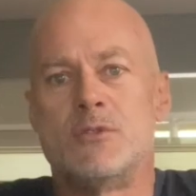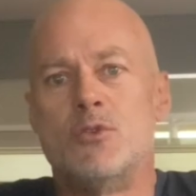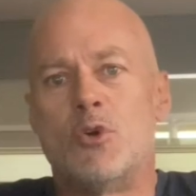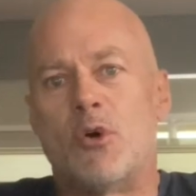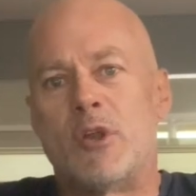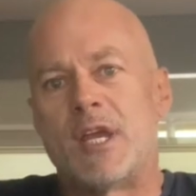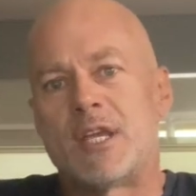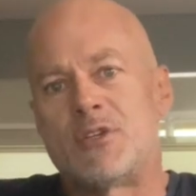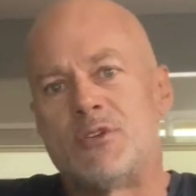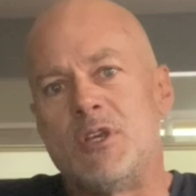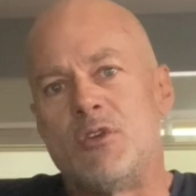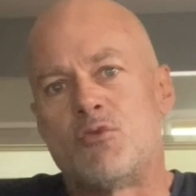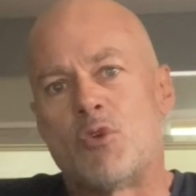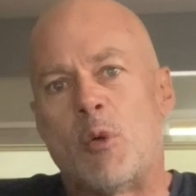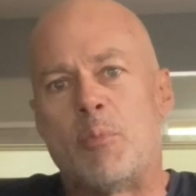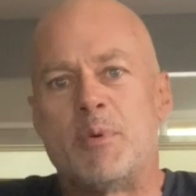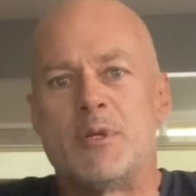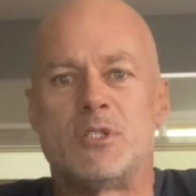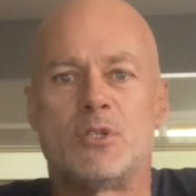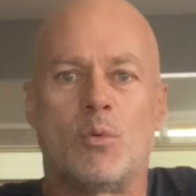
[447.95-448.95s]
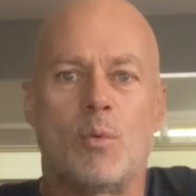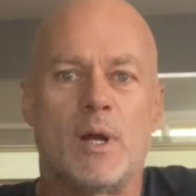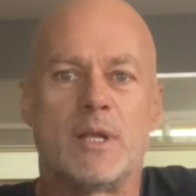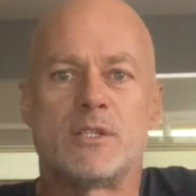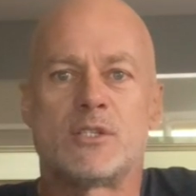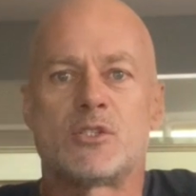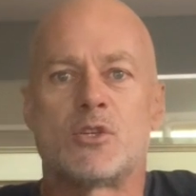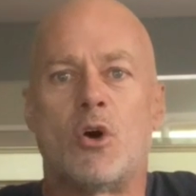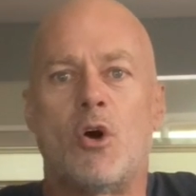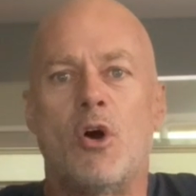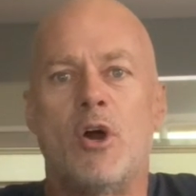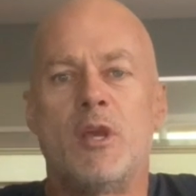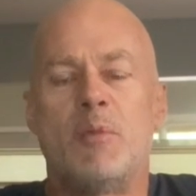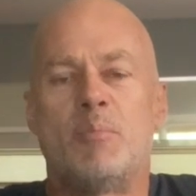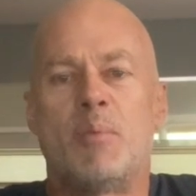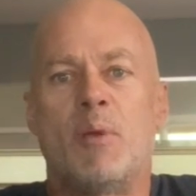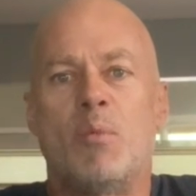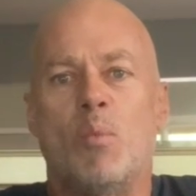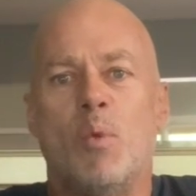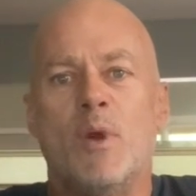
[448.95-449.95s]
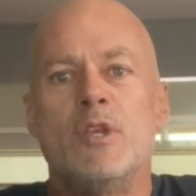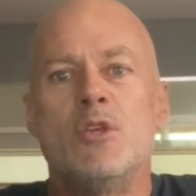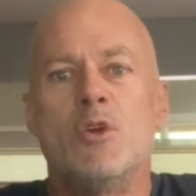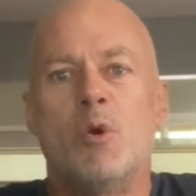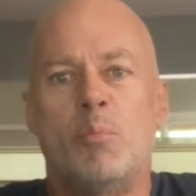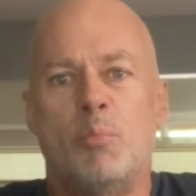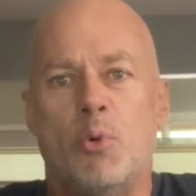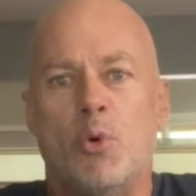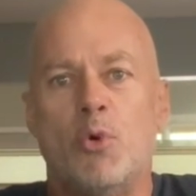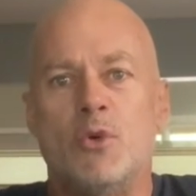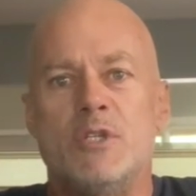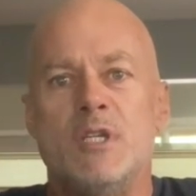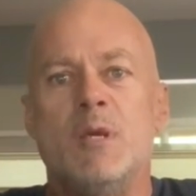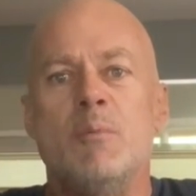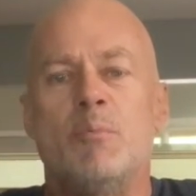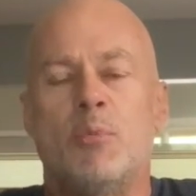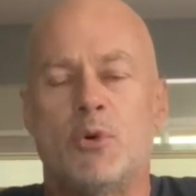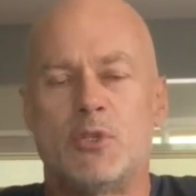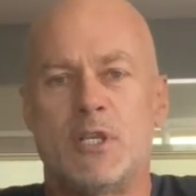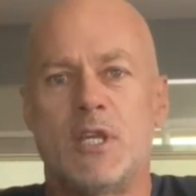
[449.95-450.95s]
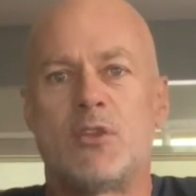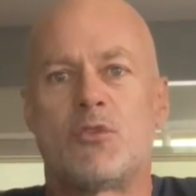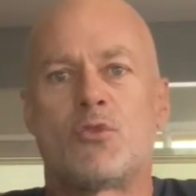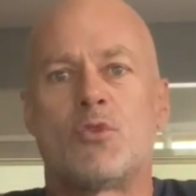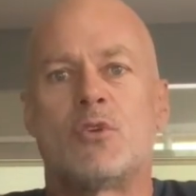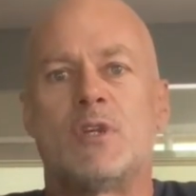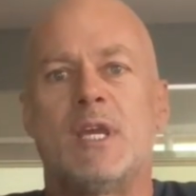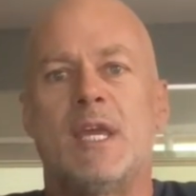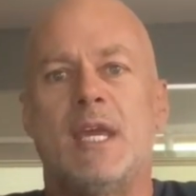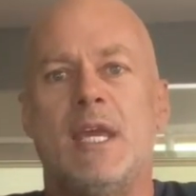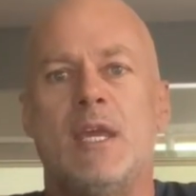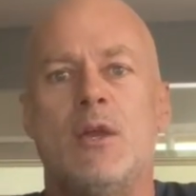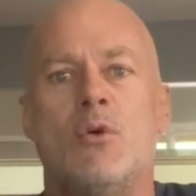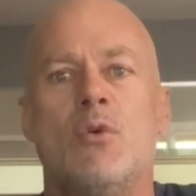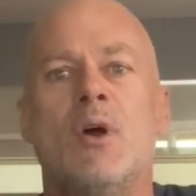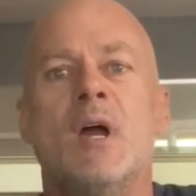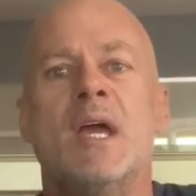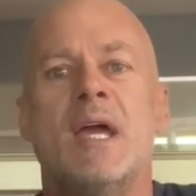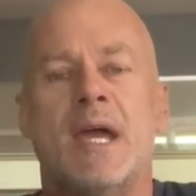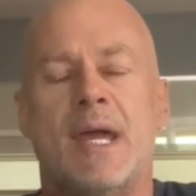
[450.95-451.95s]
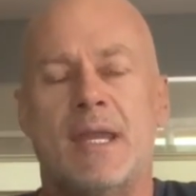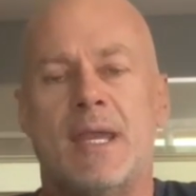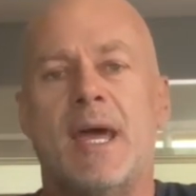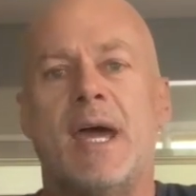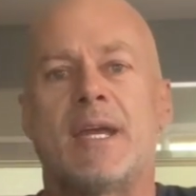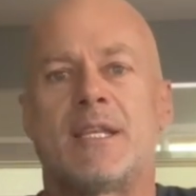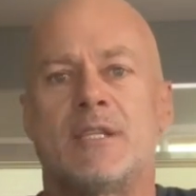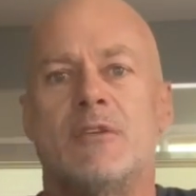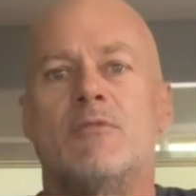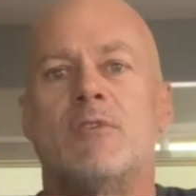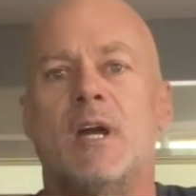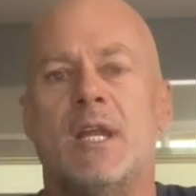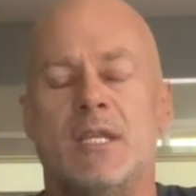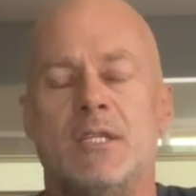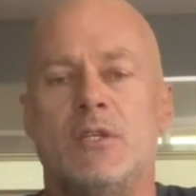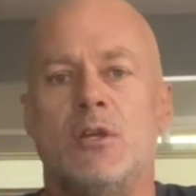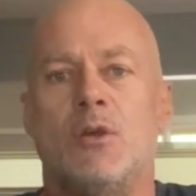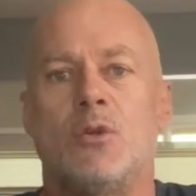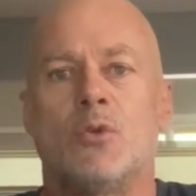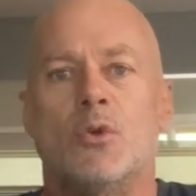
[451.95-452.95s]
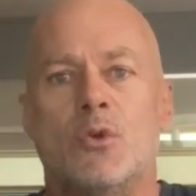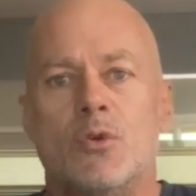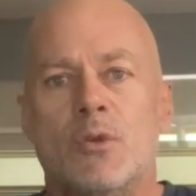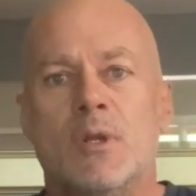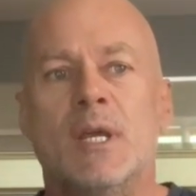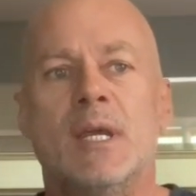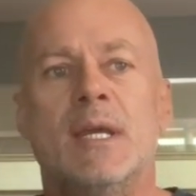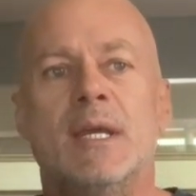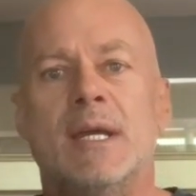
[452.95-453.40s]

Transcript: not actually dropping to one side, but when you're pushing through your heel and activating your glute.